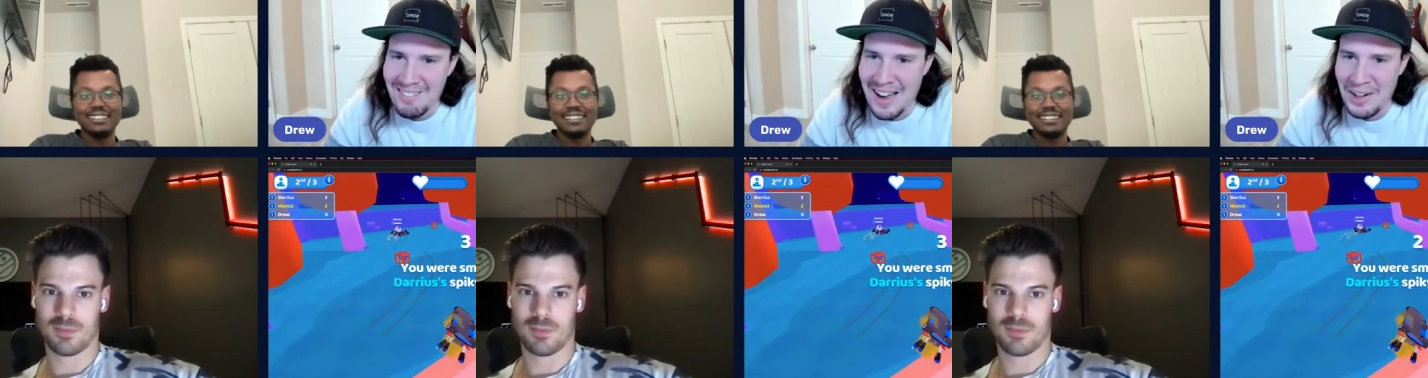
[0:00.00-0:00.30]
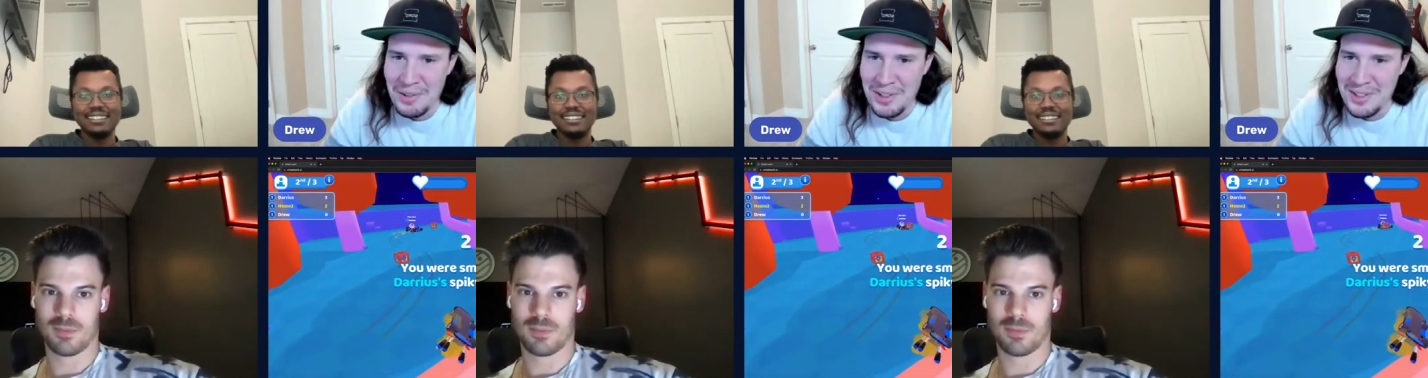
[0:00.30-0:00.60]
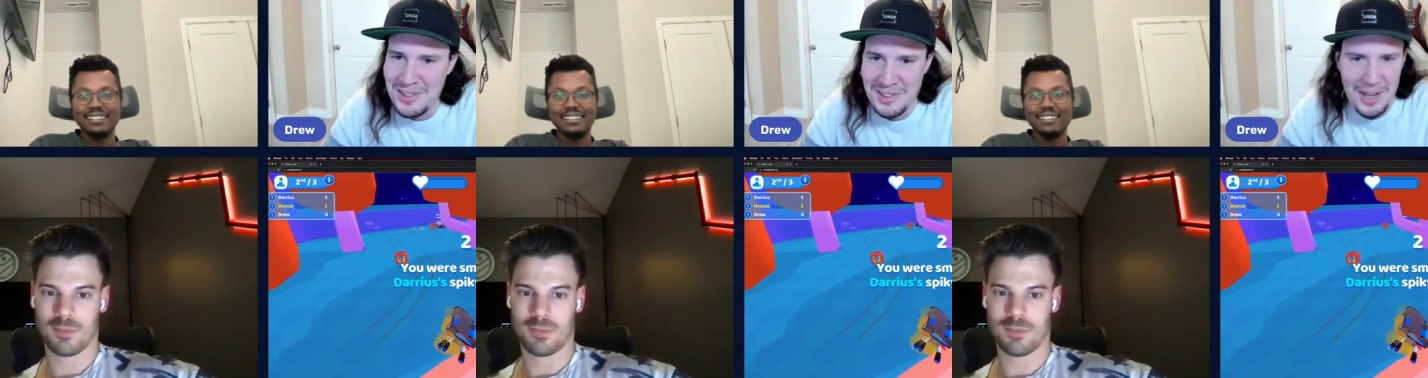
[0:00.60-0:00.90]
Speaker 1: how do we
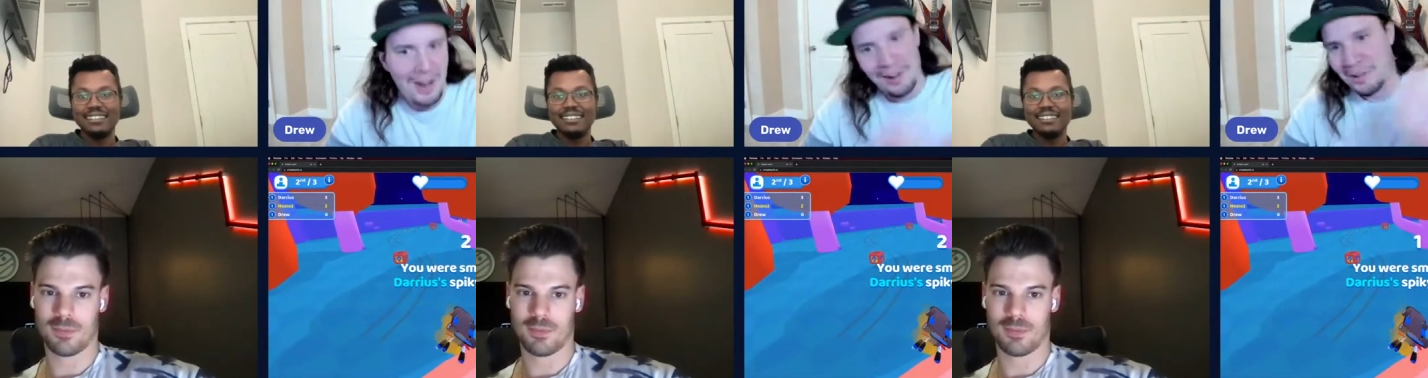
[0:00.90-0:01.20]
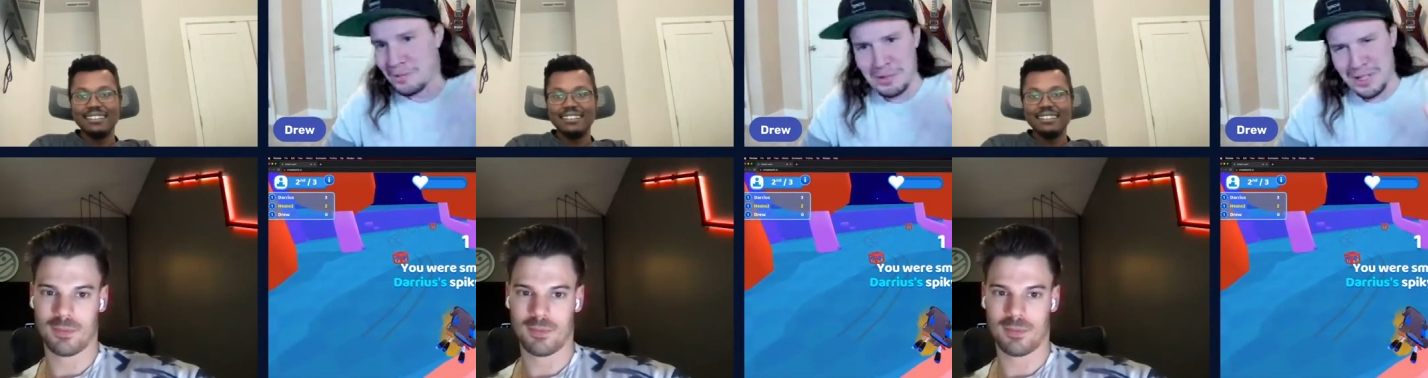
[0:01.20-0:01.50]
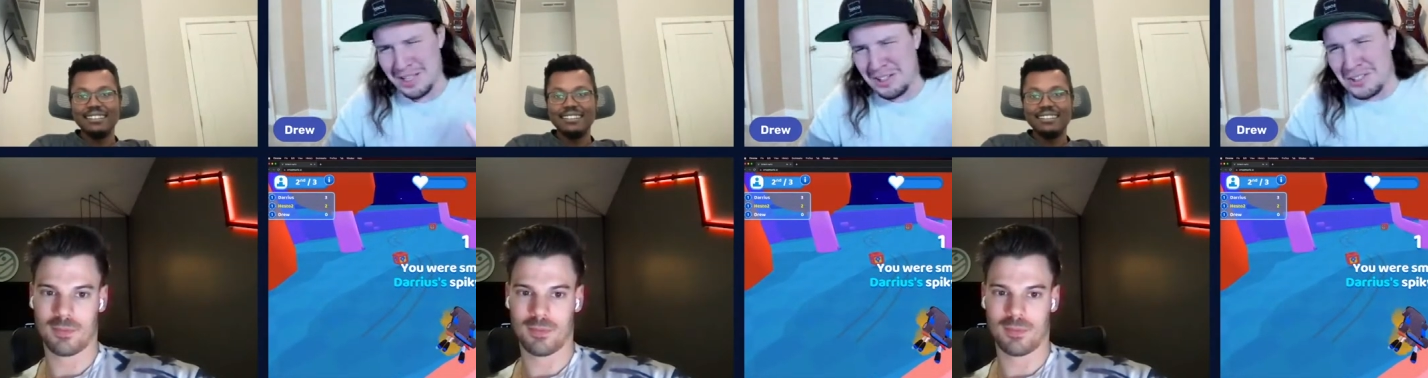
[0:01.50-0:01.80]
use it? Like, I don't know.
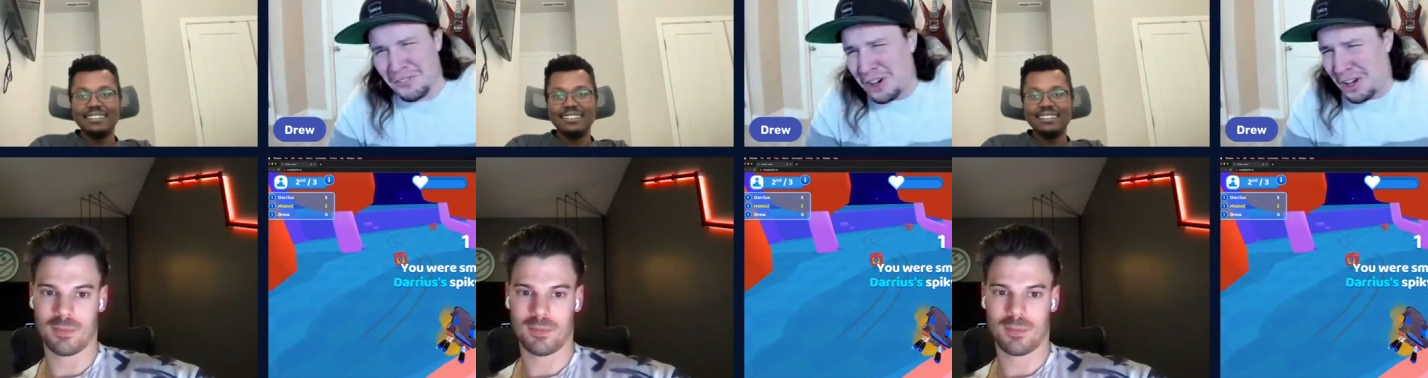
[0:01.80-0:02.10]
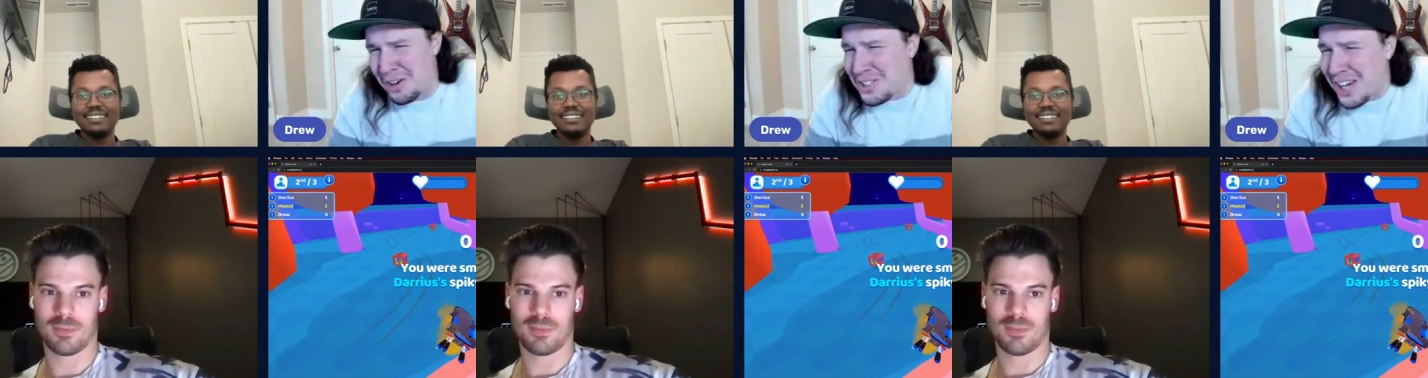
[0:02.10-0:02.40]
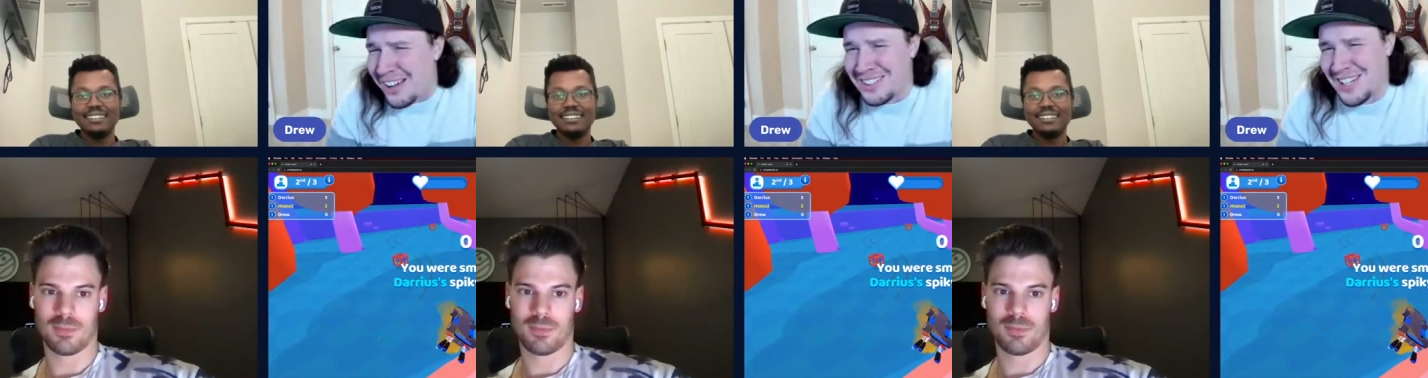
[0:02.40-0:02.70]
We could use it for a code
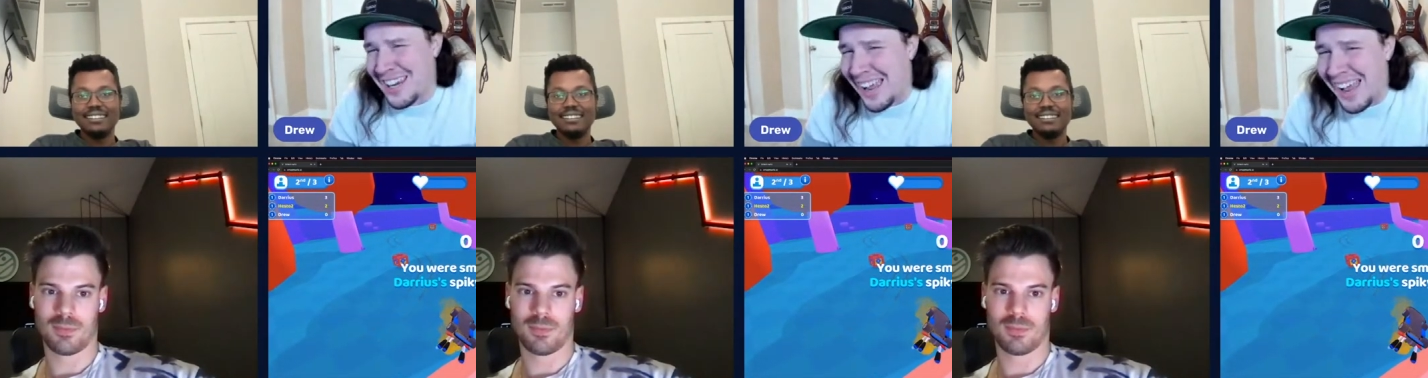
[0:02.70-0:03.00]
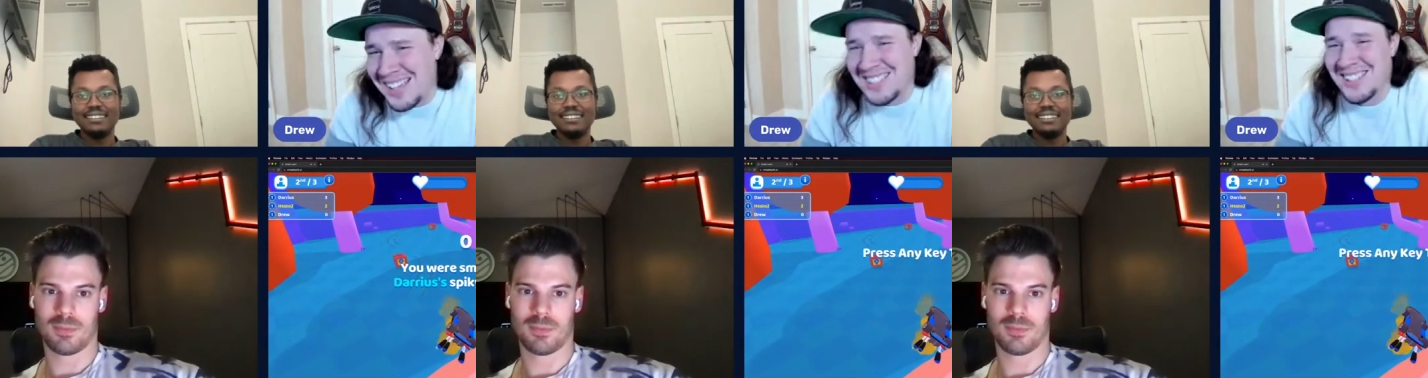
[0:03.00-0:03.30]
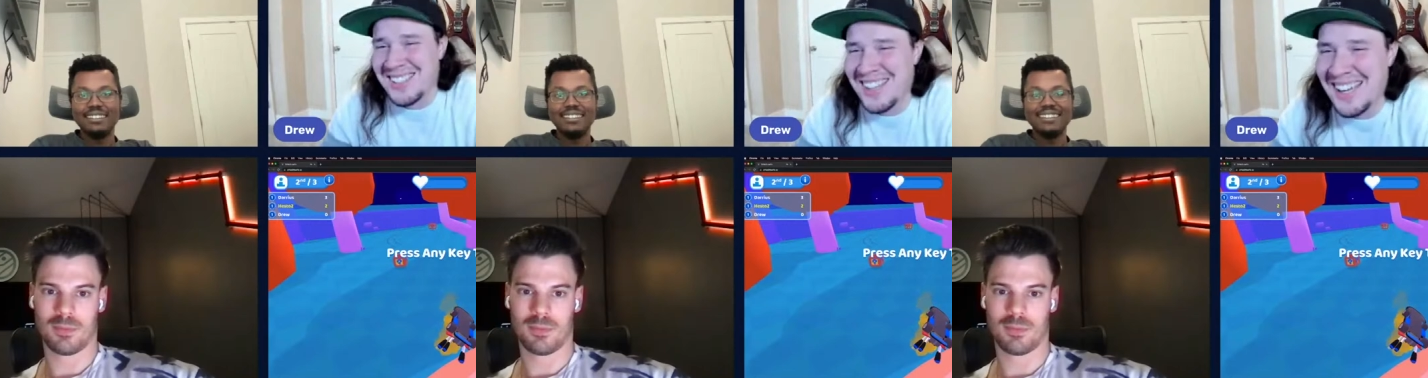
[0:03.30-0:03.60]
challenge, I guess.